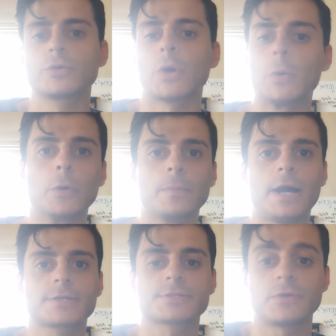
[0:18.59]
cohort
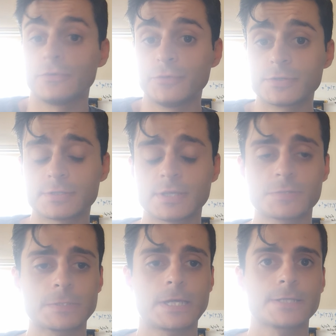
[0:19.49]
marks on the first
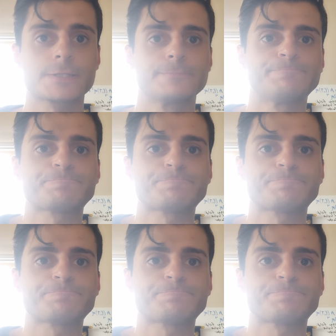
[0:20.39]
assessment task.